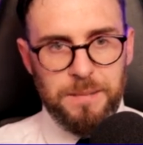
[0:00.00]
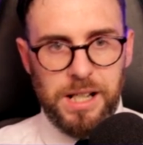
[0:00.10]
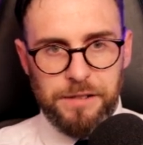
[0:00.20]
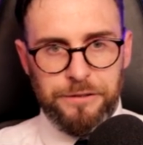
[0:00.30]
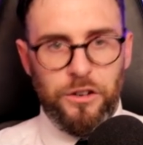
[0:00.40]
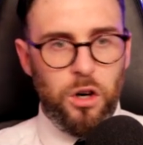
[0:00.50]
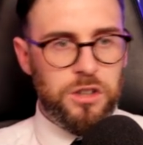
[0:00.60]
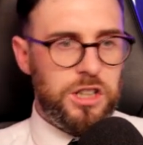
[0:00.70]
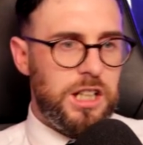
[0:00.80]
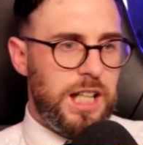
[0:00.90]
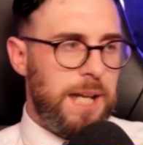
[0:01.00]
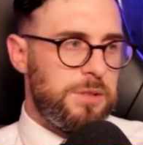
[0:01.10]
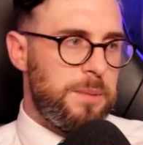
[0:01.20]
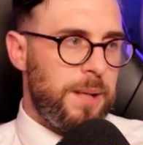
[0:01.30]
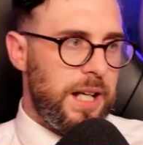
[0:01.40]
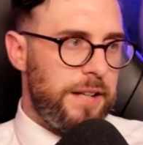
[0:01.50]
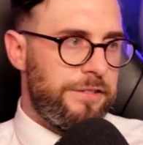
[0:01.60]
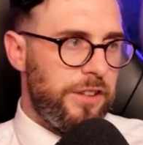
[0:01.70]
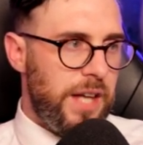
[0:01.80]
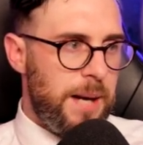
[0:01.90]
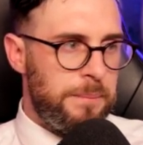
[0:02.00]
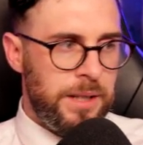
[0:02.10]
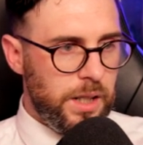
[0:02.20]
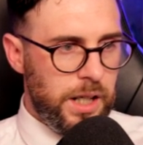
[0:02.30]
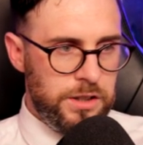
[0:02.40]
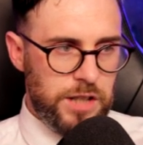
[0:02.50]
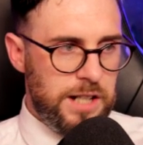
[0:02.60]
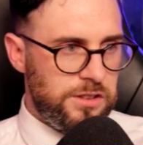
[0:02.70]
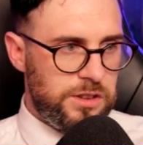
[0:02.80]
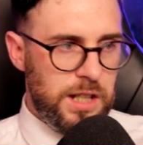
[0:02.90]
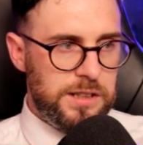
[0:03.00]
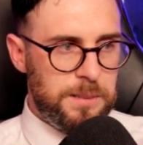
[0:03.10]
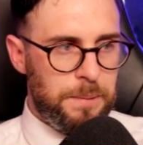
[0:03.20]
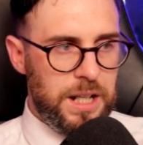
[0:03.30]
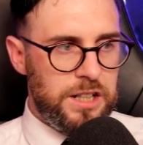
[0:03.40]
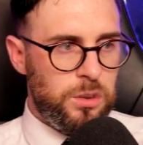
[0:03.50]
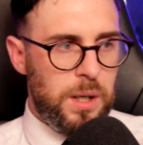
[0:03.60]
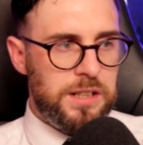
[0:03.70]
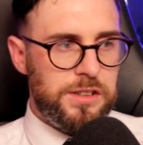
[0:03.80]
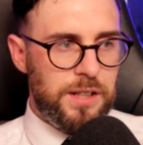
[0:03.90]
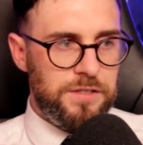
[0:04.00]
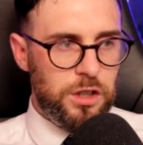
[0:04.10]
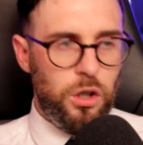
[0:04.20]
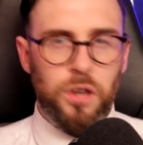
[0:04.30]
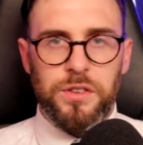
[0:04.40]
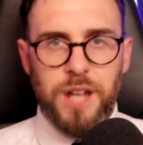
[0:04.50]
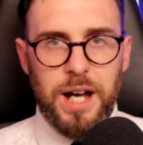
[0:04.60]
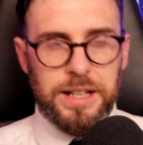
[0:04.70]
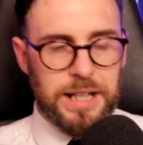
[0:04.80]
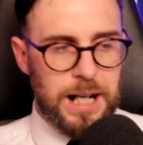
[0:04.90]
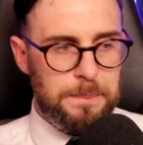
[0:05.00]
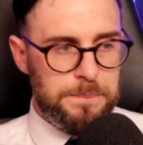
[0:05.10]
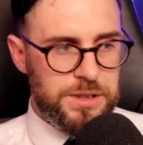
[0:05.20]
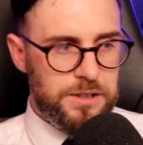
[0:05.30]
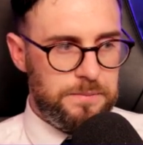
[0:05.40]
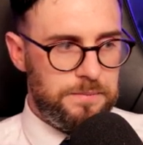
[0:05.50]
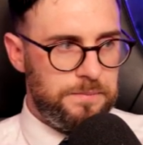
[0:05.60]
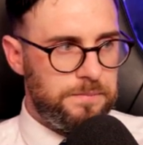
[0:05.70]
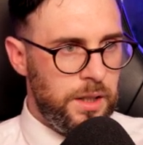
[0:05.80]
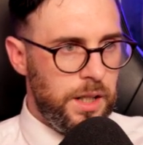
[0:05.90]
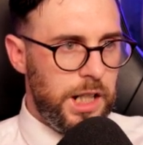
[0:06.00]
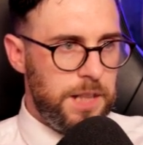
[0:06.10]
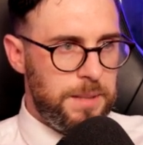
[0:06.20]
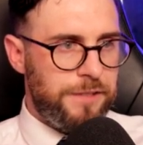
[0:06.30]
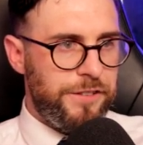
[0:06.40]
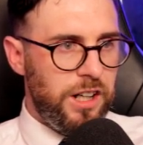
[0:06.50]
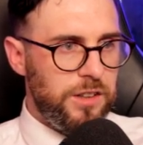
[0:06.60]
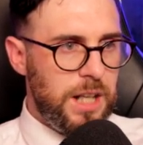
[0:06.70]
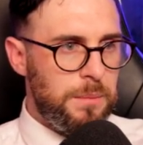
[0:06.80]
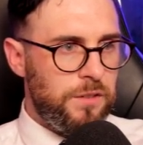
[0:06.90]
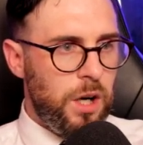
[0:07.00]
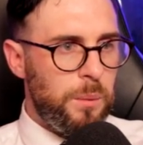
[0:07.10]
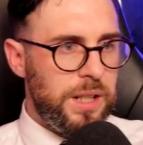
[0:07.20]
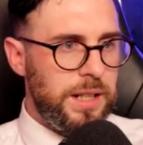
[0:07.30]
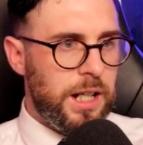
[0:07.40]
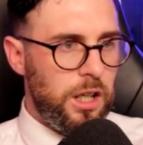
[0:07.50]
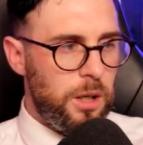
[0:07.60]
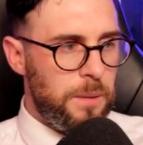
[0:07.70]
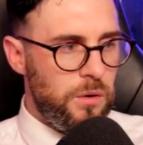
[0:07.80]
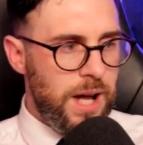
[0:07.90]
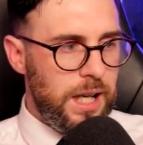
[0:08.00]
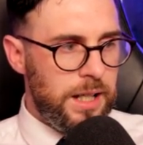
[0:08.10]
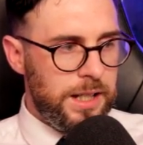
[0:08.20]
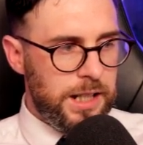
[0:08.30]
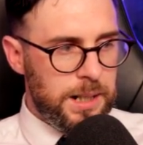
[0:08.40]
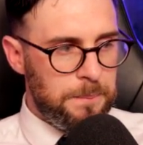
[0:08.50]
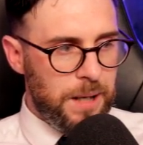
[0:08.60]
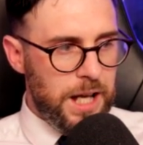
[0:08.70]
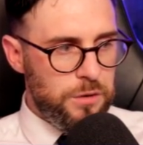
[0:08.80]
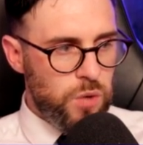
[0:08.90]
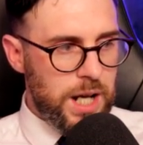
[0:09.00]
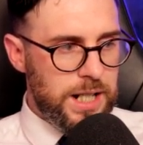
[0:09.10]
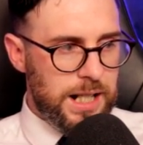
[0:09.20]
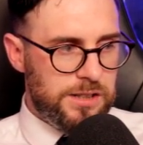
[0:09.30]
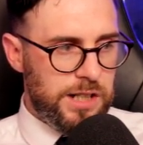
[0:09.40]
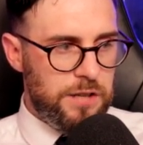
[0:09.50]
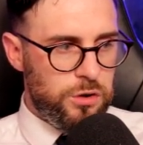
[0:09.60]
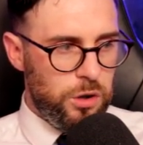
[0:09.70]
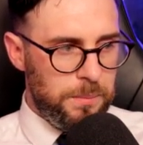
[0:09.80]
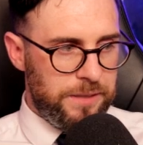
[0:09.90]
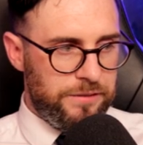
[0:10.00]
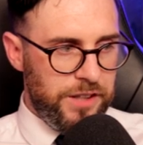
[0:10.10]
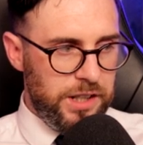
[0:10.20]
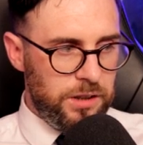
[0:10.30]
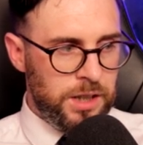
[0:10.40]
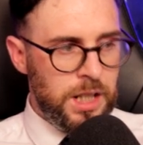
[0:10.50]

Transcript: million, 14 games he played for them. And yeah, he's a decent player, 27-year-old, 9 caps. In the midfield, then we've gone with Nicolò Barella. He can play right in that central midfield.